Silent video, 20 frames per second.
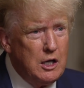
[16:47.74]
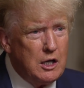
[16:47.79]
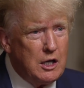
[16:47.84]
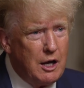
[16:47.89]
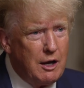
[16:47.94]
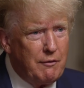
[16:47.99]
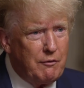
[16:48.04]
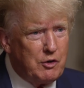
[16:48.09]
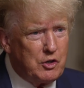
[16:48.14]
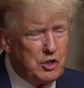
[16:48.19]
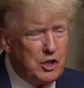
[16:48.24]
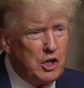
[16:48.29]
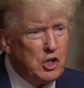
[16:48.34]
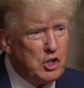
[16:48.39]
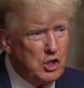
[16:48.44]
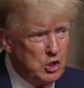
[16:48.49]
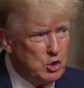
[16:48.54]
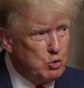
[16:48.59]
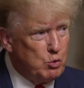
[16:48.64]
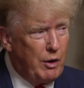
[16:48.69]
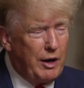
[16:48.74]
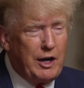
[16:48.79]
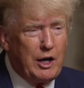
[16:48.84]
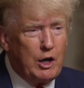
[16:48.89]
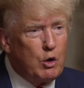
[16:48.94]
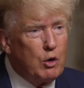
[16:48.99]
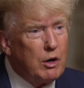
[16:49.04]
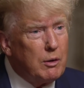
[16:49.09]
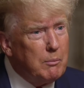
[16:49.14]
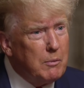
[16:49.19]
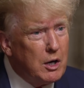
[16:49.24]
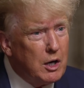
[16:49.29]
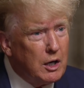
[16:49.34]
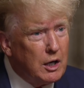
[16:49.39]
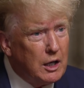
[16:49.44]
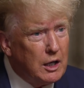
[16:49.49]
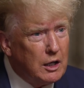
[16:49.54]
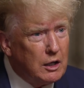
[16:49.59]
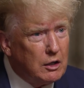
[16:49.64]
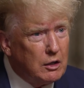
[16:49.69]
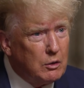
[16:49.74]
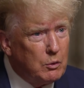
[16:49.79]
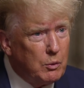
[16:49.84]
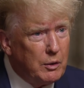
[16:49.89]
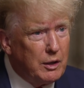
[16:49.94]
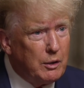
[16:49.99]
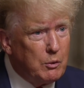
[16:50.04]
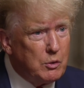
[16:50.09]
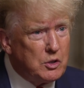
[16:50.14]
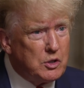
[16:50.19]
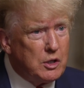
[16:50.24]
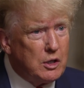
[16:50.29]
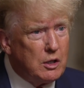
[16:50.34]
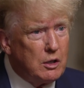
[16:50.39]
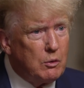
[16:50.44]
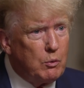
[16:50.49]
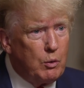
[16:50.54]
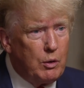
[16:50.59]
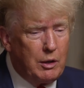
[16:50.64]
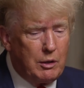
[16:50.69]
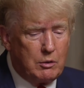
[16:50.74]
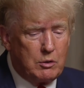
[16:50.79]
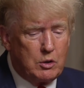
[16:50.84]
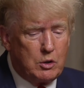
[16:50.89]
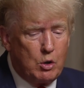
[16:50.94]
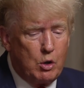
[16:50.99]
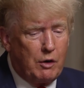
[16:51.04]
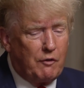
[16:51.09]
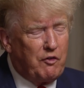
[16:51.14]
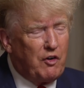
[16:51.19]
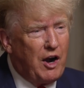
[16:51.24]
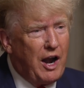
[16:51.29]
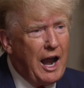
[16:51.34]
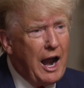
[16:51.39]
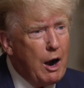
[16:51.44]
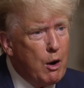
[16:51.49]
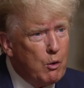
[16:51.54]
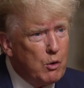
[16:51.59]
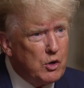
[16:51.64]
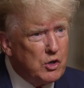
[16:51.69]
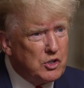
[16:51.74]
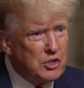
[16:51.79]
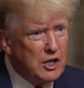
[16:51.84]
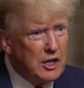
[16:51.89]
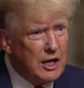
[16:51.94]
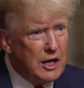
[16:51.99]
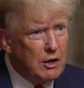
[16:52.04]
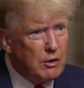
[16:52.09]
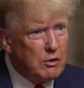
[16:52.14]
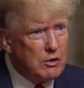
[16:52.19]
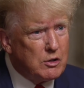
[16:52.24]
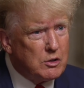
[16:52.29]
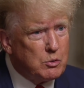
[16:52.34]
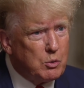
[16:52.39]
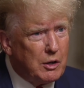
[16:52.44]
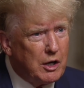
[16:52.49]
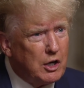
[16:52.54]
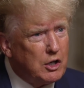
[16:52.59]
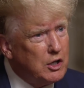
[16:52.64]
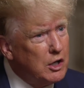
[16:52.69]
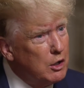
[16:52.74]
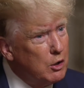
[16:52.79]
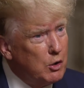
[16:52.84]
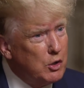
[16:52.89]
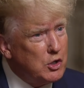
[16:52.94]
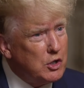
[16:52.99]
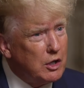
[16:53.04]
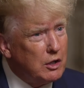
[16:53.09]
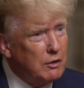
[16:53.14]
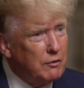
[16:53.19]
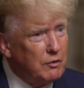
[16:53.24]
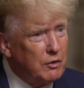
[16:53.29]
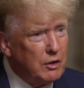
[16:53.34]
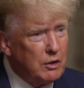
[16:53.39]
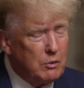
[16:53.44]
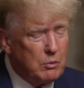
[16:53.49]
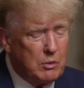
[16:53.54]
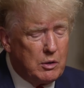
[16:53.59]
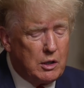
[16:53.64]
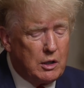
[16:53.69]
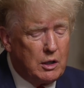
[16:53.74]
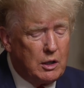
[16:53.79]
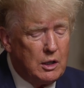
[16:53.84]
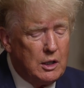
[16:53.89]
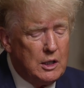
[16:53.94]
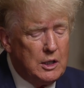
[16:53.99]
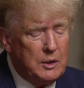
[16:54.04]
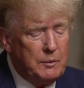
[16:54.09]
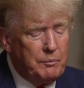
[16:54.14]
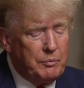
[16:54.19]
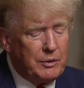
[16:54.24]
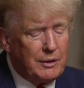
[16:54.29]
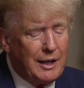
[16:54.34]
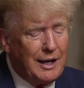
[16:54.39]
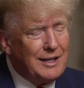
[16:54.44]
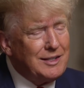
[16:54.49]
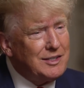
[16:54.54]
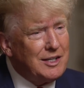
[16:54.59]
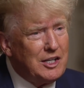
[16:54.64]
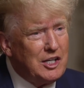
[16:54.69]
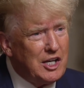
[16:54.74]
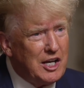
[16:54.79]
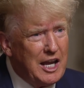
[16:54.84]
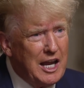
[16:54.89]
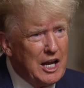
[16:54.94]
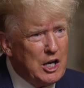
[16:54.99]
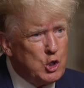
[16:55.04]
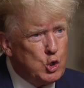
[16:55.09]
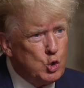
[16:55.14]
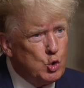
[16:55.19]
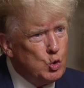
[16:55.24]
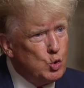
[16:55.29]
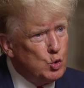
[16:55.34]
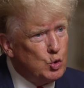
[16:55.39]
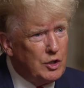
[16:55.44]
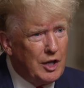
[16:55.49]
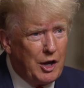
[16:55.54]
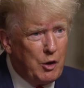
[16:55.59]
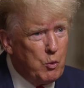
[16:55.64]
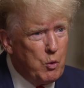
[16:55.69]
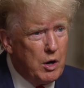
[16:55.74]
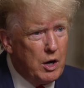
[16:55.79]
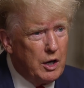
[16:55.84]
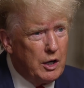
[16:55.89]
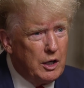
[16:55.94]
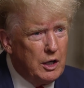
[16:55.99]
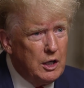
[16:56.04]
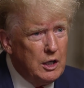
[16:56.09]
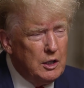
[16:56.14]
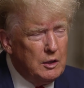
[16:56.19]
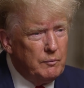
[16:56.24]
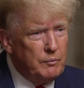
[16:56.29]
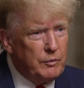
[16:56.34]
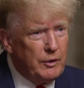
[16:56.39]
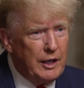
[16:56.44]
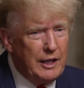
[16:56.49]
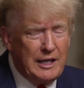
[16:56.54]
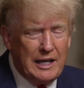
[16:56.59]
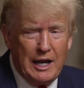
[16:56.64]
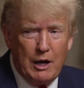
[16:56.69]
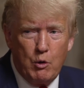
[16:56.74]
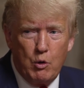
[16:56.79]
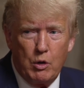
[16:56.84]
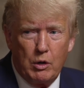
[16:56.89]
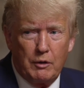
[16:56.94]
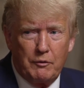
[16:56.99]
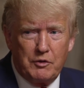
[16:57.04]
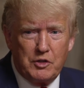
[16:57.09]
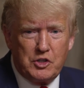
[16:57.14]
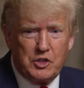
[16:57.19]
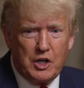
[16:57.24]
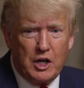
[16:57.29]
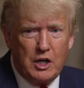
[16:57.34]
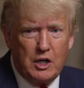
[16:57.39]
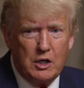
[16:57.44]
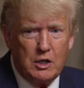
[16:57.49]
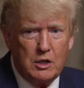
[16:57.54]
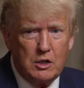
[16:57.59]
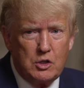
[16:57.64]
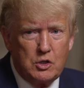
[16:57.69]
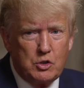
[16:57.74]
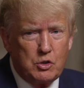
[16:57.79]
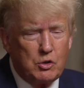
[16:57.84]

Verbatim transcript: conversations right here at Mar a Lago mm -hmm. when he mm-hmm. was here. We talked for hours and mm-hmm. hours. Mm -hmm. We got to know each other very well. I said, you can't do Taiwan. And now all of a sudden, as